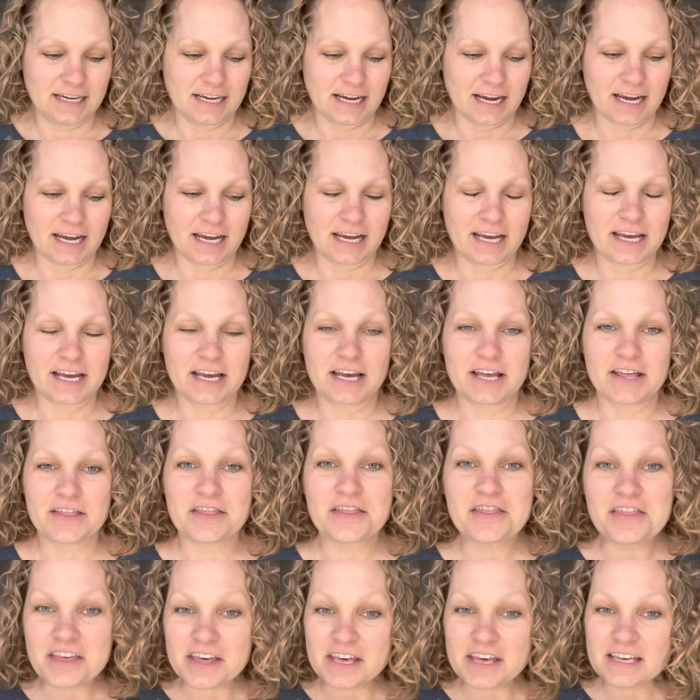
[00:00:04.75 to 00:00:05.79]

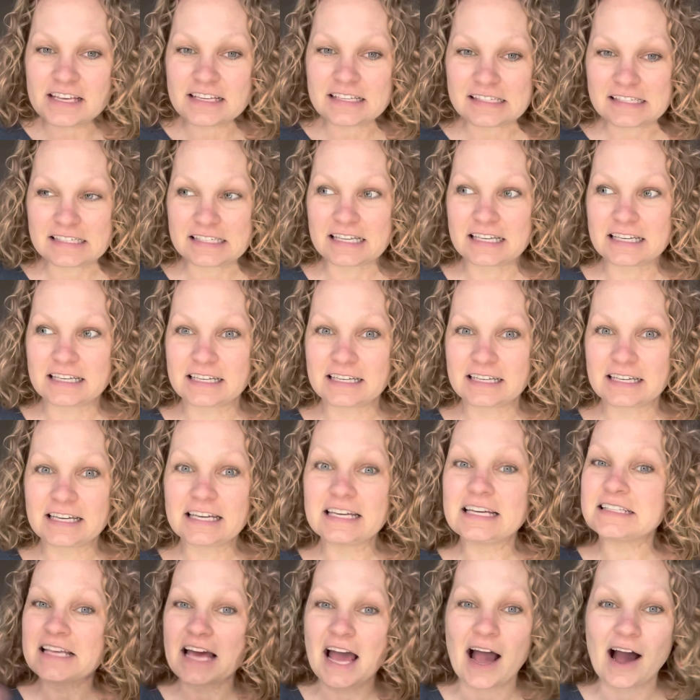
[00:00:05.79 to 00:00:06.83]
This
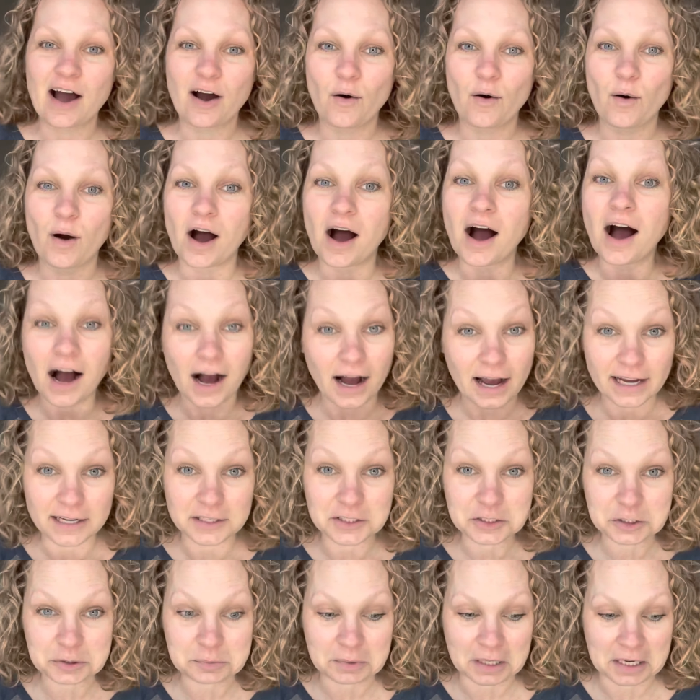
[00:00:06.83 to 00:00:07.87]
is how I
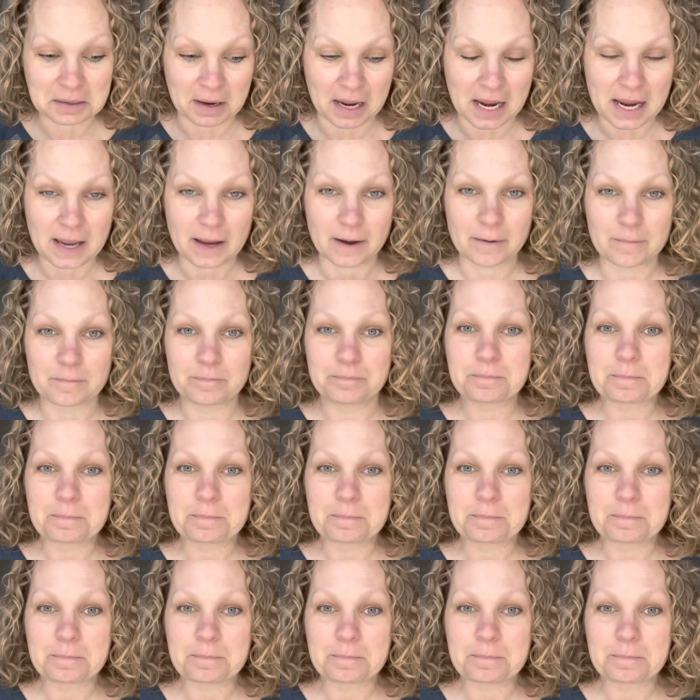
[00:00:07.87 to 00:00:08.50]
do my makeup.